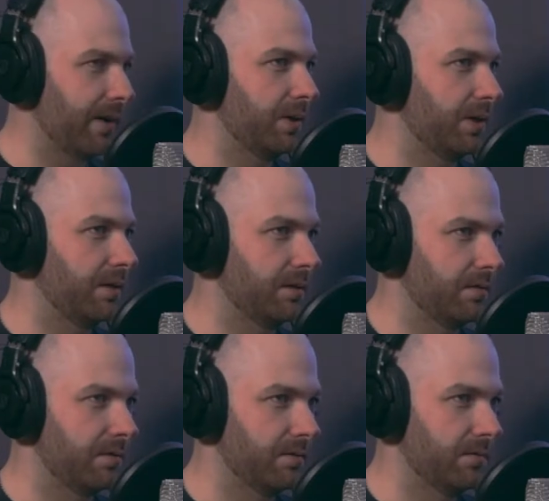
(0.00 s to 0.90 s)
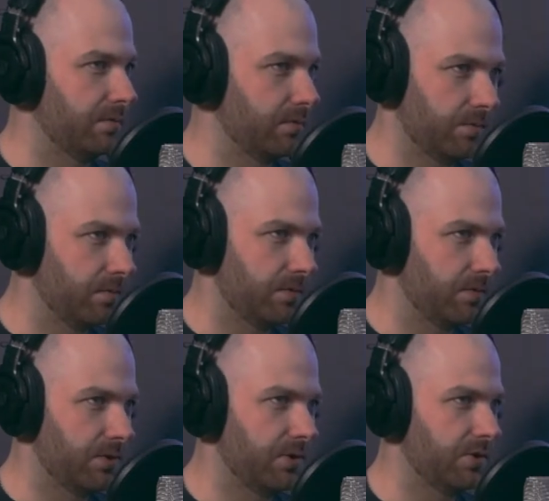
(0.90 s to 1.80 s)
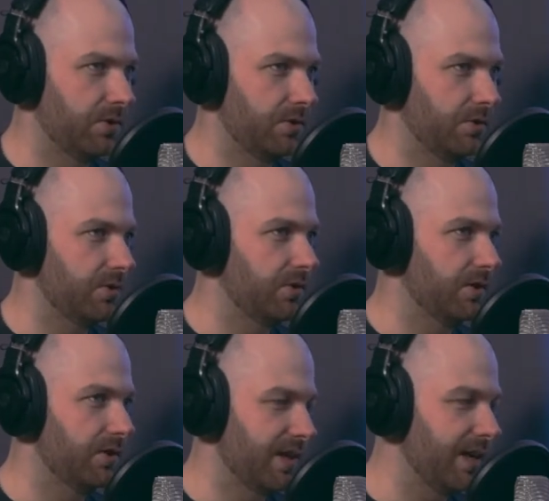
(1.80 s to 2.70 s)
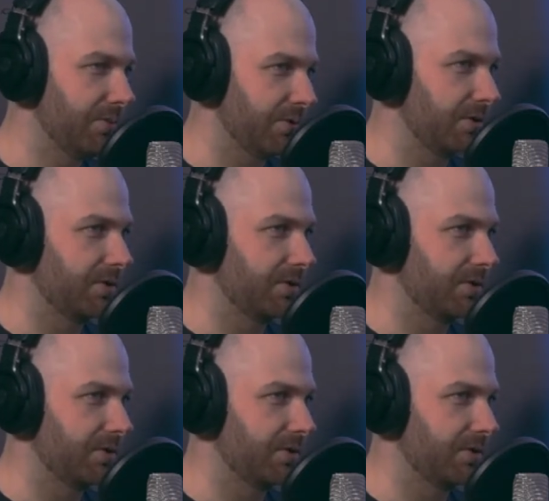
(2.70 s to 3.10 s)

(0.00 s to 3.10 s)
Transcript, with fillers: out in it. It's just like just, staying behind just the windows, the sound.